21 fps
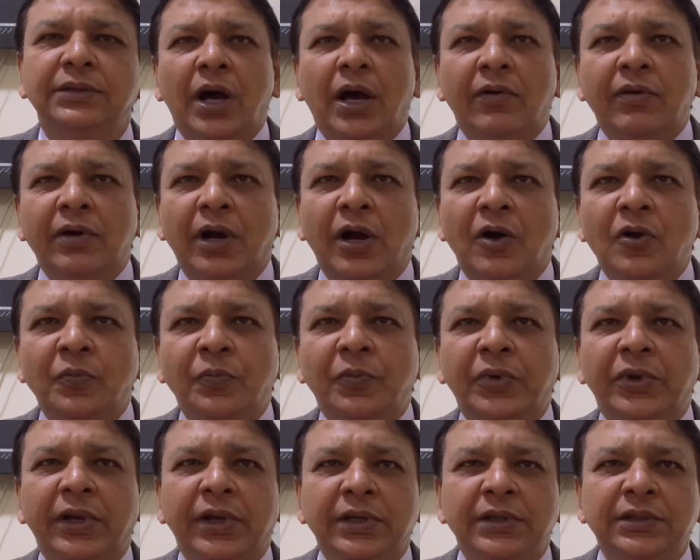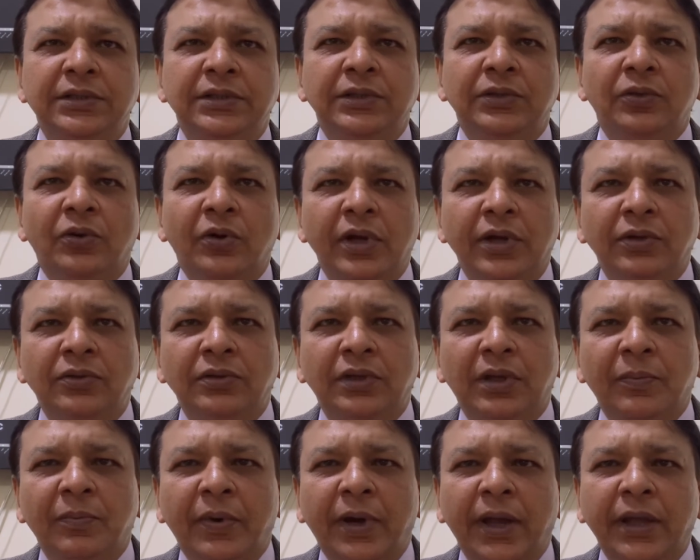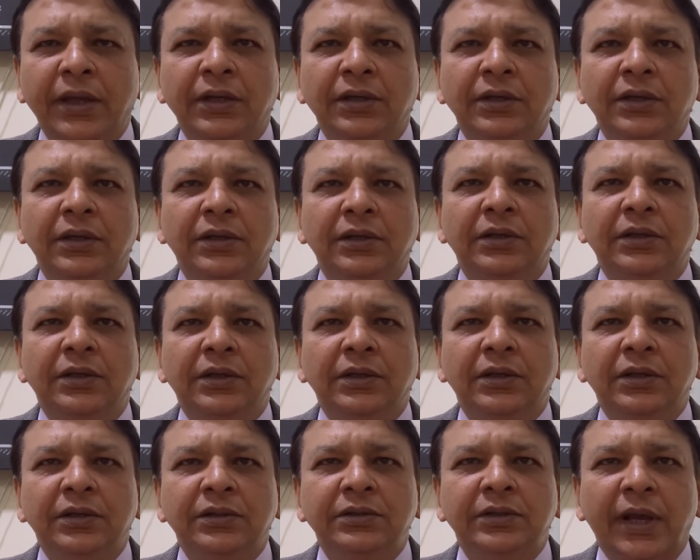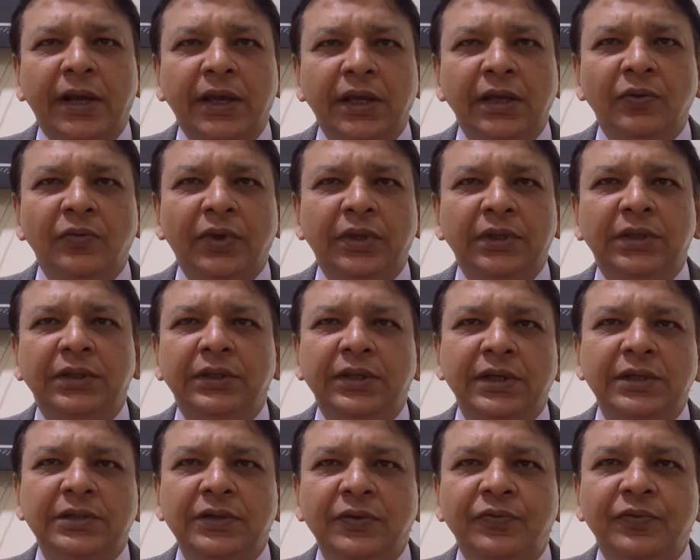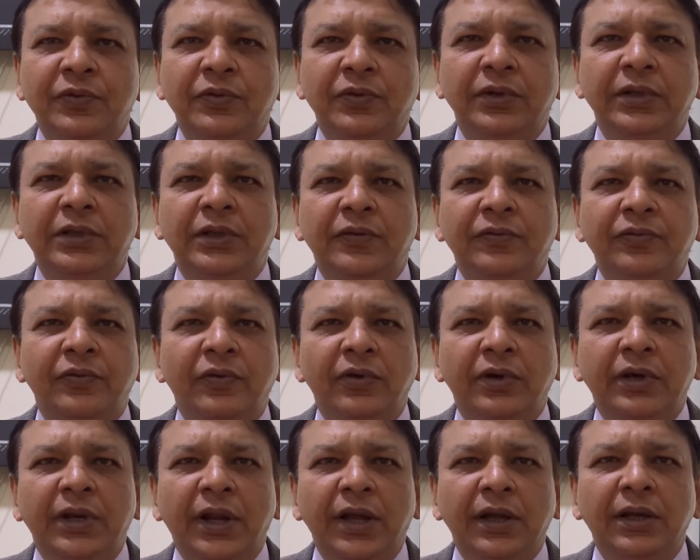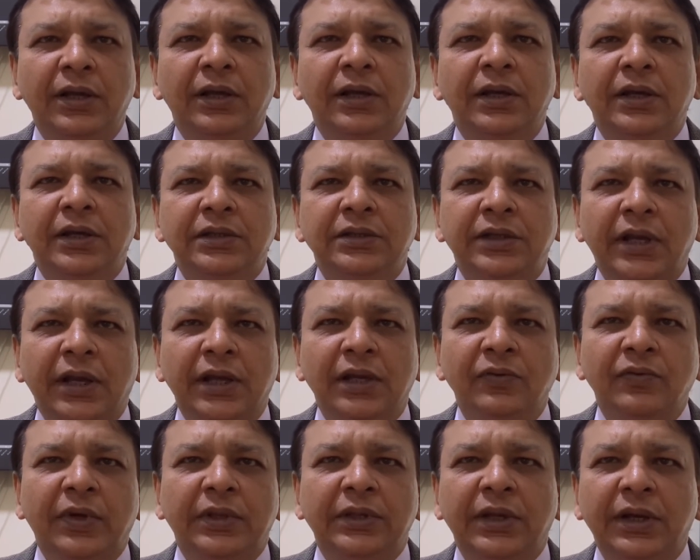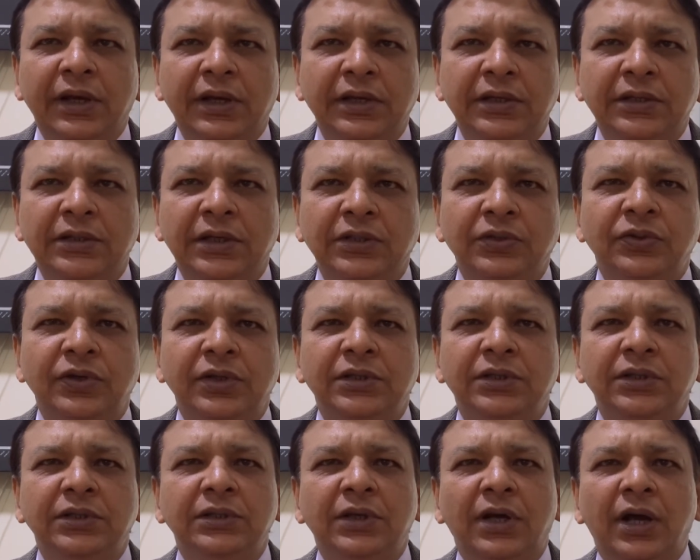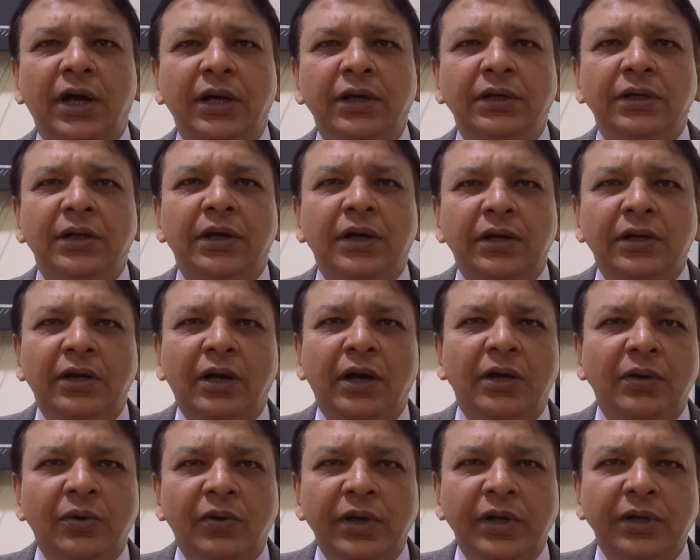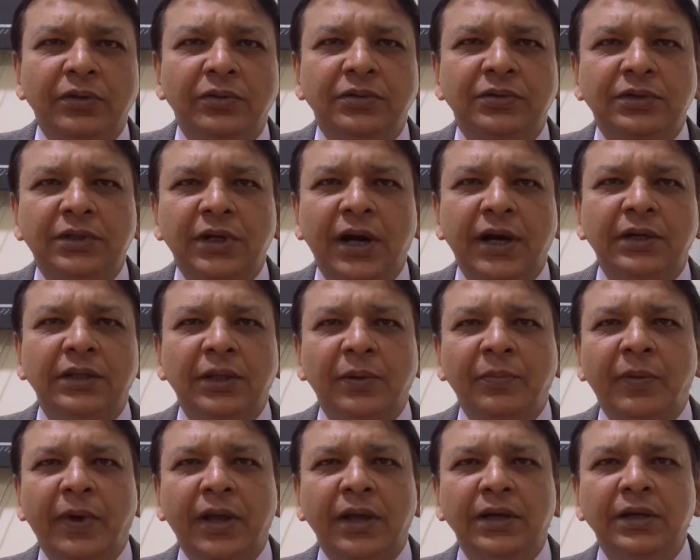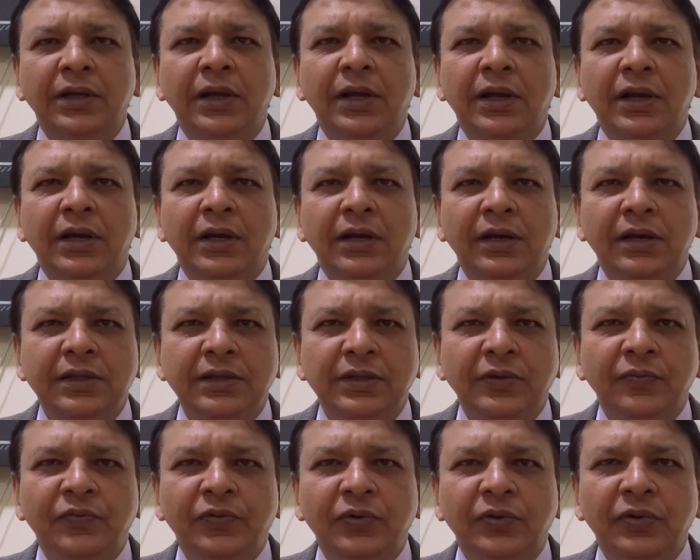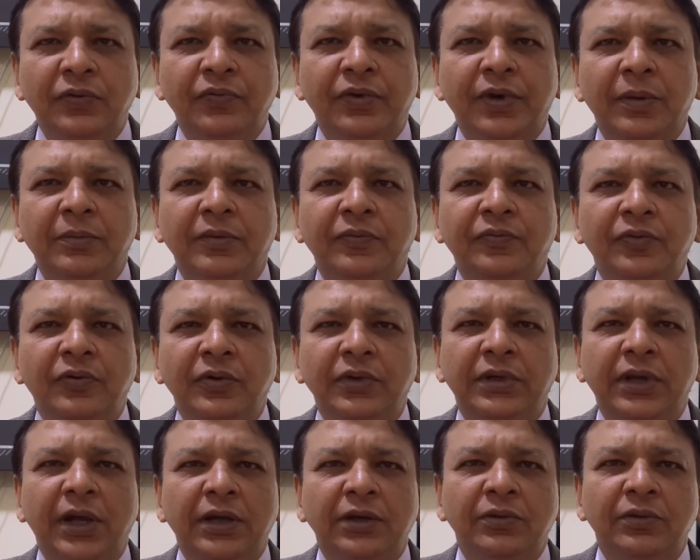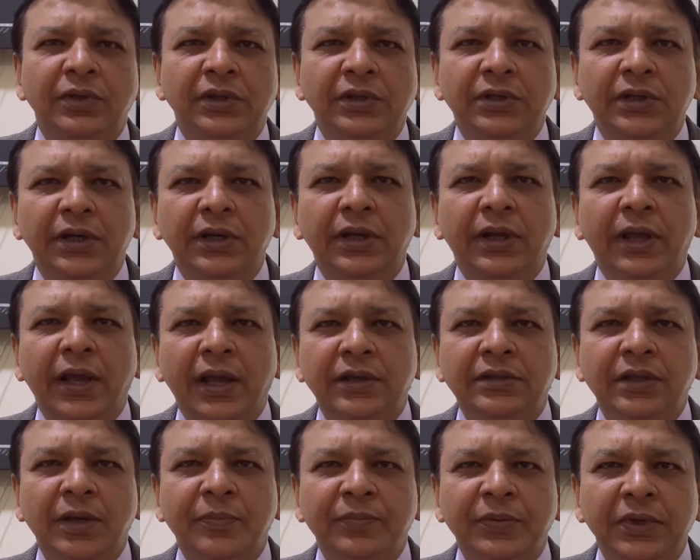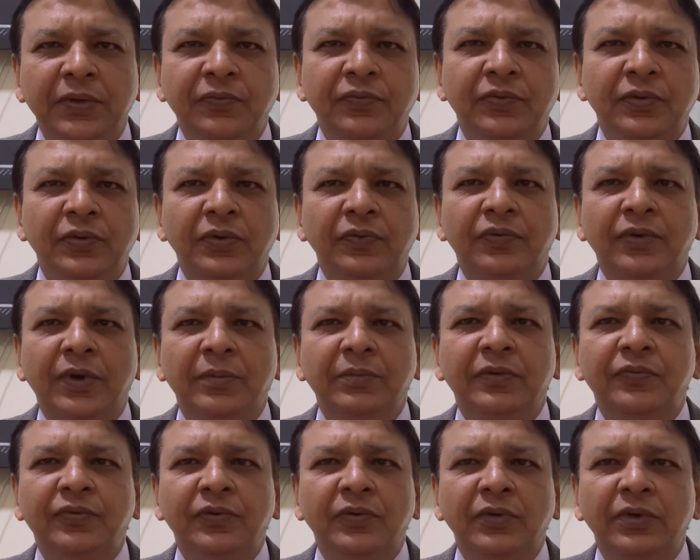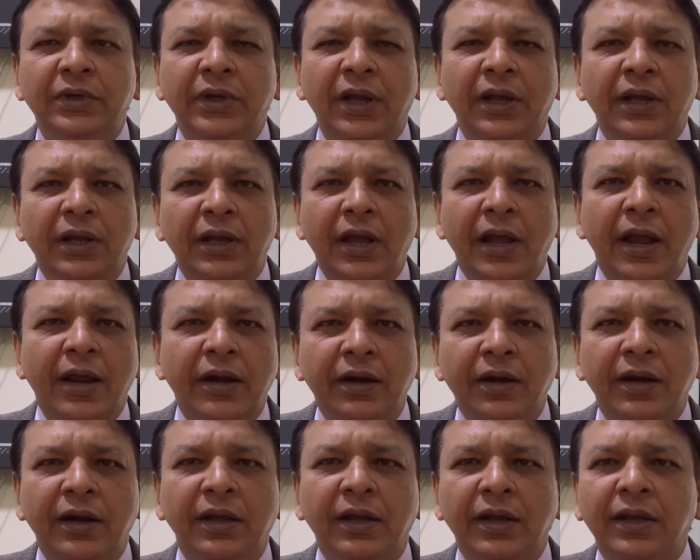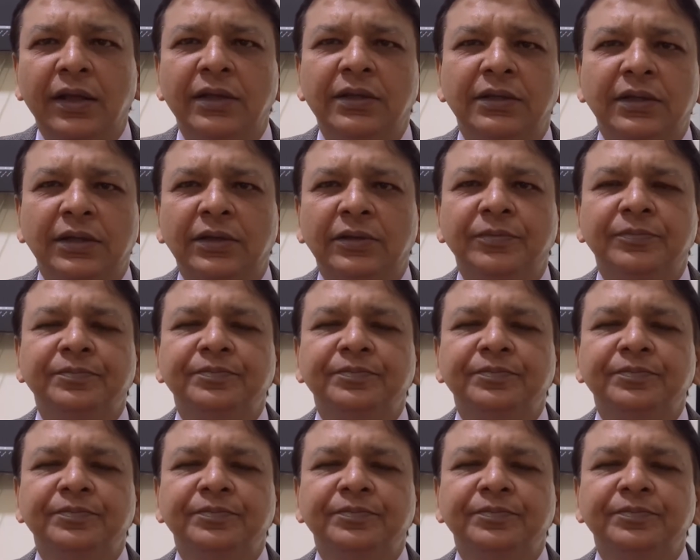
Our output is going to the bike, checking whether there is a fuel in the fuel tank, checking whether ignition switch is on, now going to start the bike, releasing fuel from the fuel tank to engine, accepting fuel from the fuel tank and running engine.